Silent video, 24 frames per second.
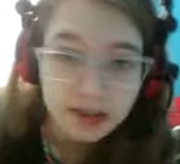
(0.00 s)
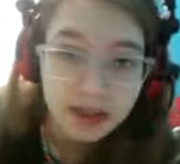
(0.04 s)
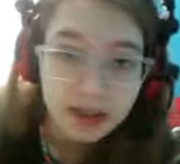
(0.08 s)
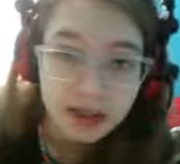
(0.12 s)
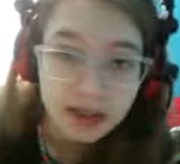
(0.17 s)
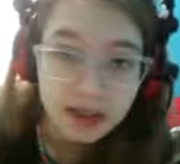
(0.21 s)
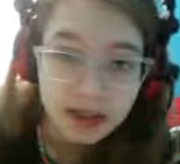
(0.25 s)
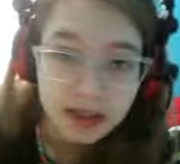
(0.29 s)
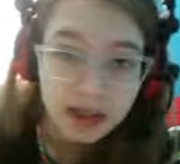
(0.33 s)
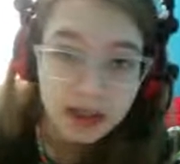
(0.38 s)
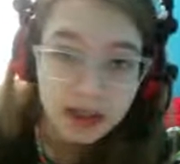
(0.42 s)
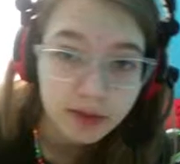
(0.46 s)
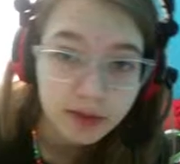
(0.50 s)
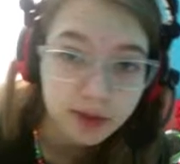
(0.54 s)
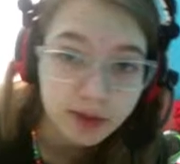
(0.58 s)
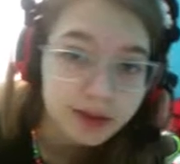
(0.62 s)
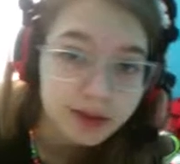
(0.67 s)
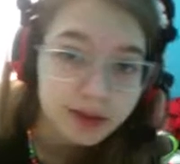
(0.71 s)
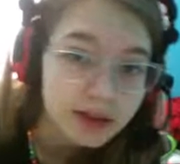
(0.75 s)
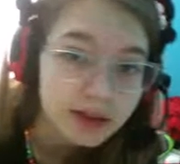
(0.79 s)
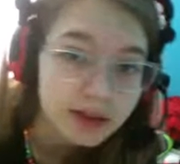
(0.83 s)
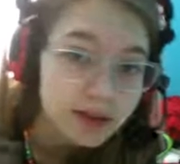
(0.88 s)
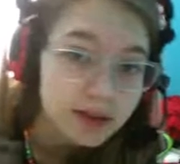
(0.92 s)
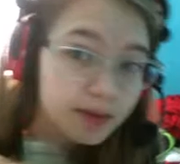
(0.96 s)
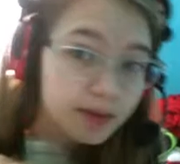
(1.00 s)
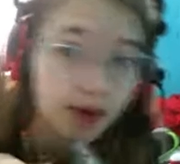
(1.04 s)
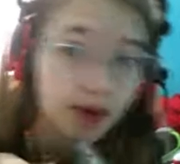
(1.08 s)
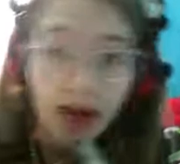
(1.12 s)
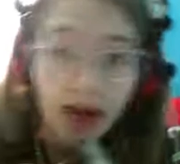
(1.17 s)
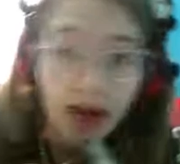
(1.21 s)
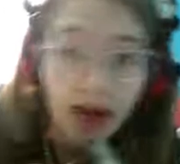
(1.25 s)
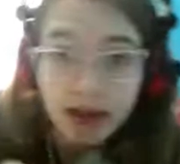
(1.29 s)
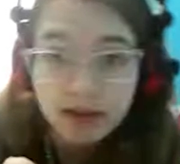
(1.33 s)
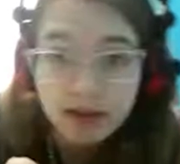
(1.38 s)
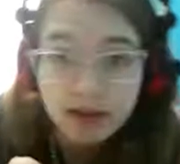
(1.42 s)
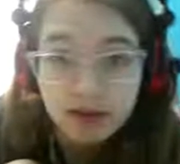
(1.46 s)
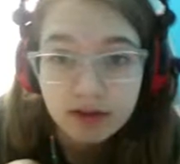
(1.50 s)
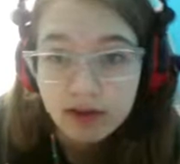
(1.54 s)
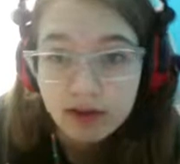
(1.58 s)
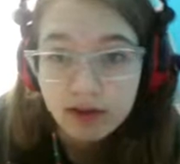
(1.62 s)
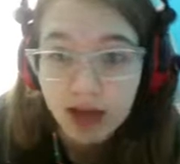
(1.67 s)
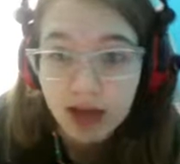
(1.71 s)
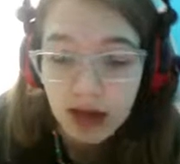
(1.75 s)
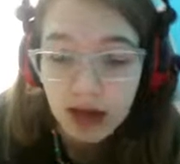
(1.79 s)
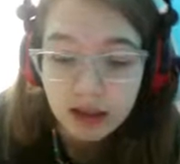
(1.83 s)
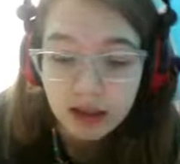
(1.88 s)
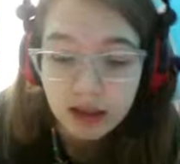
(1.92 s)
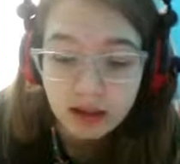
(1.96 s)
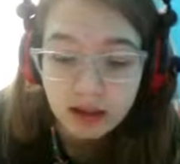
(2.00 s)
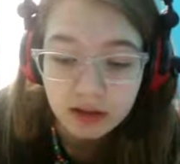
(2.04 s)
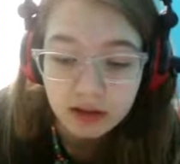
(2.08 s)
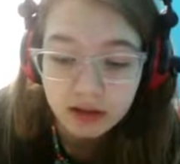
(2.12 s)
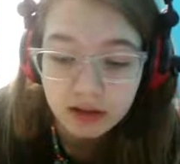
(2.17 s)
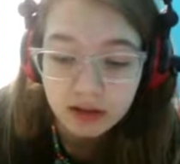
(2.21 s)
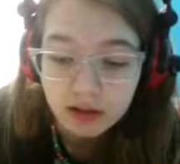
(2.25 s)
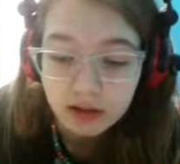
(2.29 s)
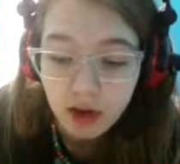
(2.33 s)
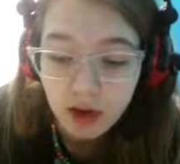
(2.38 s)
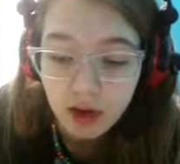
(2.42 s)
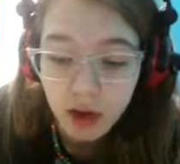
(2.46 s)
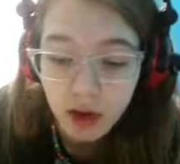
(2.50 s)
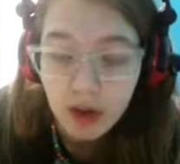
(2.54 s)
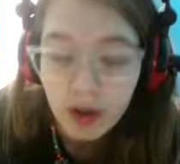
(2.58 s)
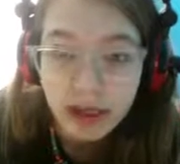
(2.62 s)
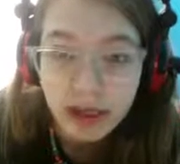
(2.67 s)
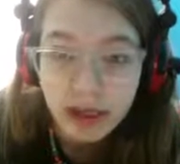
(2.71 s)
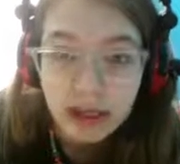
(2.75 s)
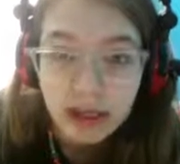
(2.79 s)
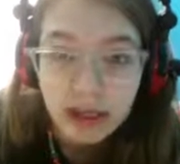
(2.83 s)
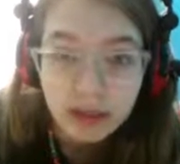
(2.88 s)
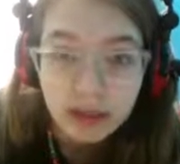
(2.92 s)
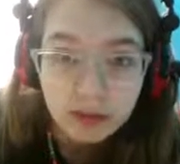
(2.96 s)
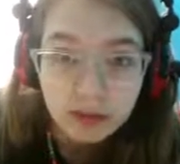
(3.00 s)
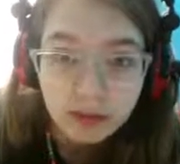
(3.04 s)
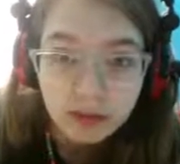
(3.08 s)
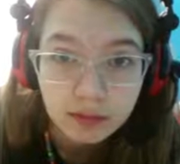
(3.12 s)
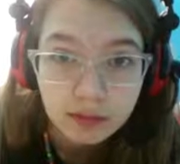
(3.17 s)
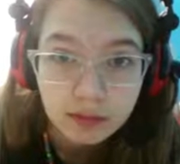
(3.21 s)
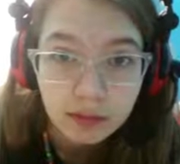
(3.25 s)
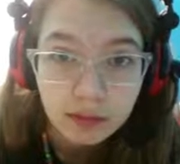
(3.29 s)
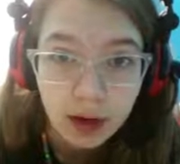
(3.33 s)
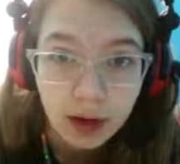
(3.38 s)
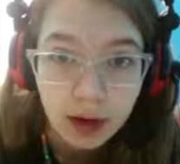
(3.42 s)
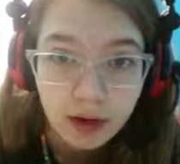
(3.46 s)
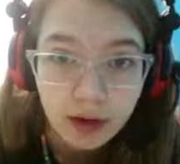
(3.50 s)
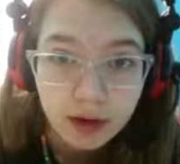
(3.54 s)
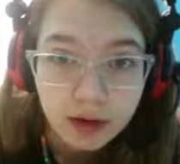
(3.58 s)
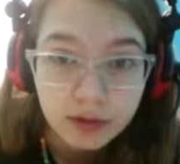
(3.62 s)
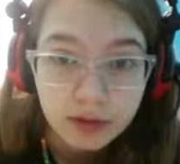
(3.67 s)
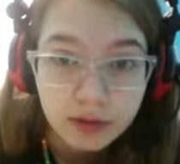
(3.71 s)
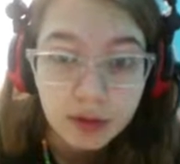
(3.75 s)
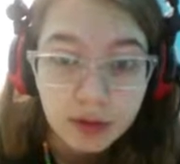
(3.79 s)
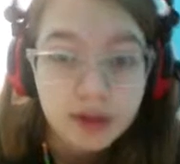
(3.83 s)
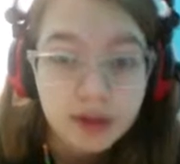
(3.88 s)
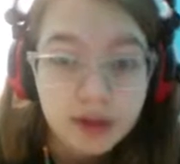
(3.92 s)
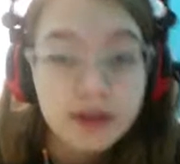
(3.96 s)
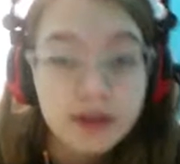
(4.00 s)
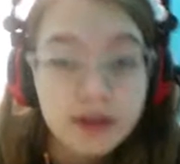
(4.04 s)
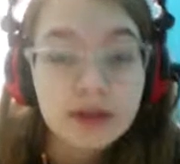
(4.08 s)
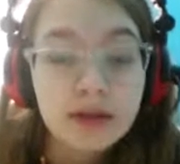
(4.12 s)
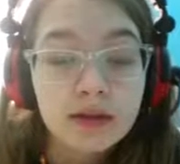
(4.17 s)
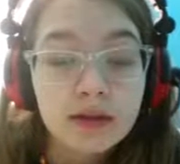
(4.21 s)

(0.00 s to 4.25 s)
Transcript: say the voices, but I'm not gonna go in character voices.